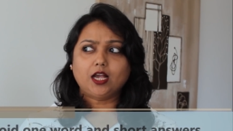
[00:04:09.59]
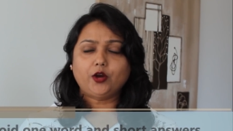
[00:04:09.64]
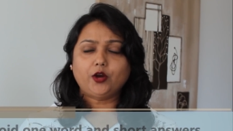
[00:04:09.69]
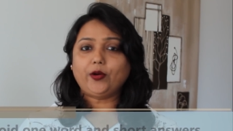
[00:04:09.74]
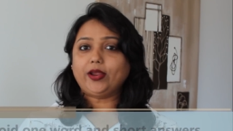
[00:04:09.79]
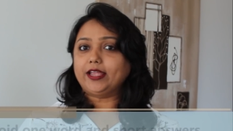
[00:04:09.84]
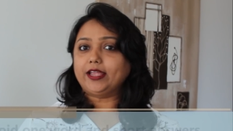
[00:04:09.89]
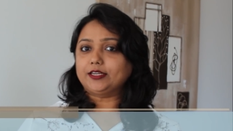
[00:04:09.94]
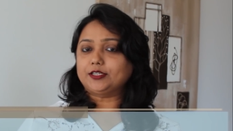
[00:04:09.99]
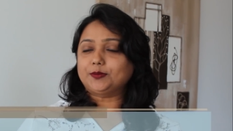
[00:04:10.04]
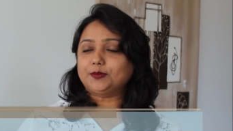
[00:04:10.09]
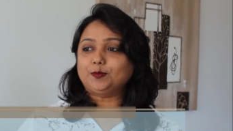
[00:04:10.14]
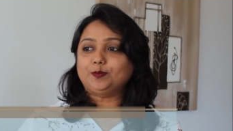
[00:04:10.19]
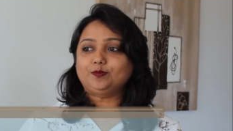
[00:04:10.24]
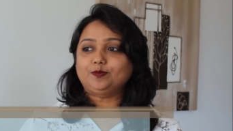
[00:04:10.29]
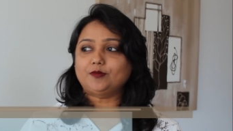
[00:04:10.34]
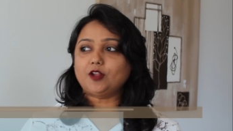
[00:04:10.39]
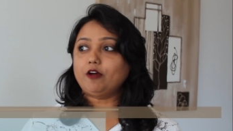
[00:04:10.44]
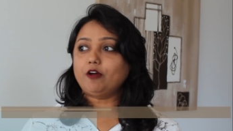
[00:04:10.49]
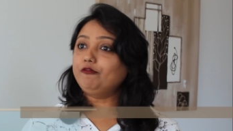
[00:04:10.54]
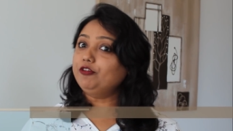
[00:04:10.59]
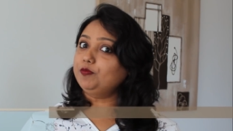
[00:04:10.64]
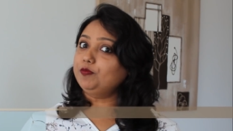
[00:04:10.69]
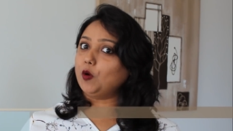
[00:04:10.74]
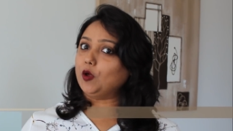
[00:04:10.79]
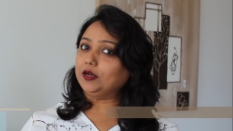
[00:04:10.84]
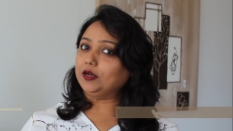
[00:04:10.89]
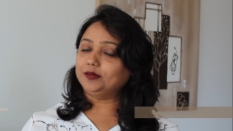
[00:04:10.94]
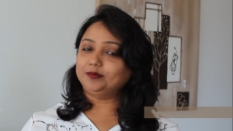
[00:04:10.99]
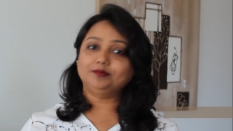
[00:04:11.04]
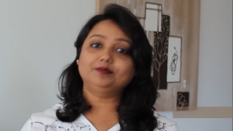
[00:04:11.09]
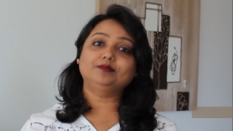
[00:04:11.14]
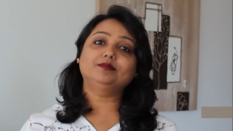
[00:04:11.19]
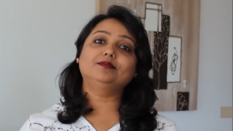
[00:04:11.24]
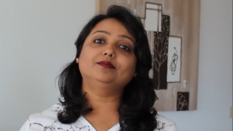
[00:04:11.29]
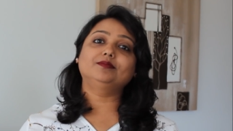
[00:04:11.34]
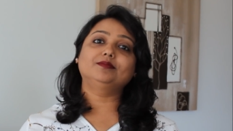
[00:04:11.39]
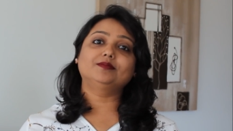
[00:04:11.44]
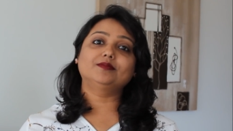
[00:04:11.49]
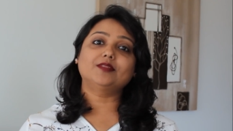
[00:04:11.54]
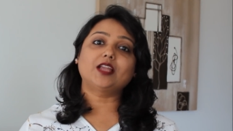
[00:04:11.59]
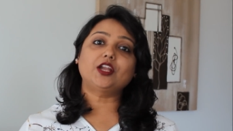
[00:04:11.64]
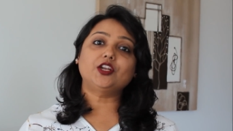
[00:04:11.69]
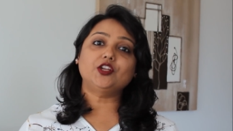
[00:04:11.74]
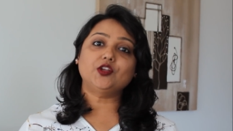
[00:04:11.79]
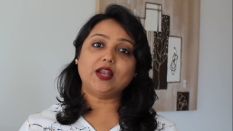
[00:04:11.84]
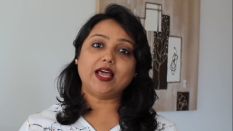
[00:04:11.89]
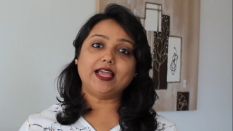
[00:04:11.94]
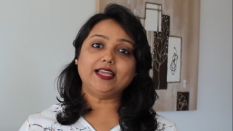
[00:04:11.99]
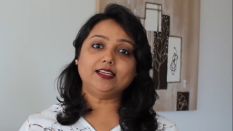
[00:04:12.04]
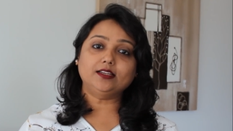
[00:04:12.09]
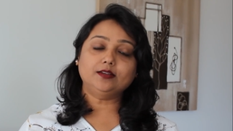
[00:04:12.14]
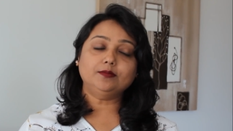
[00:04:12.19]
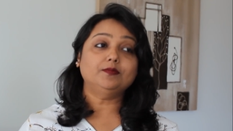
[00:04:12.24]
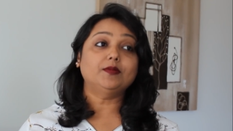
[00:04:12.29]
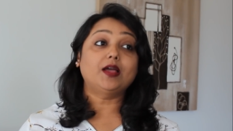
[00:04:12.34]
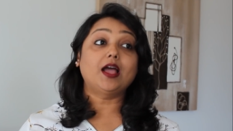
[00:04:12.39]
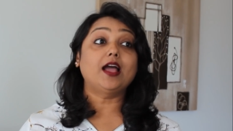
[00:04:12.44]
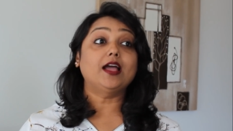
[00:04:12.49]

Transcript: Cricket, football. Do you like it?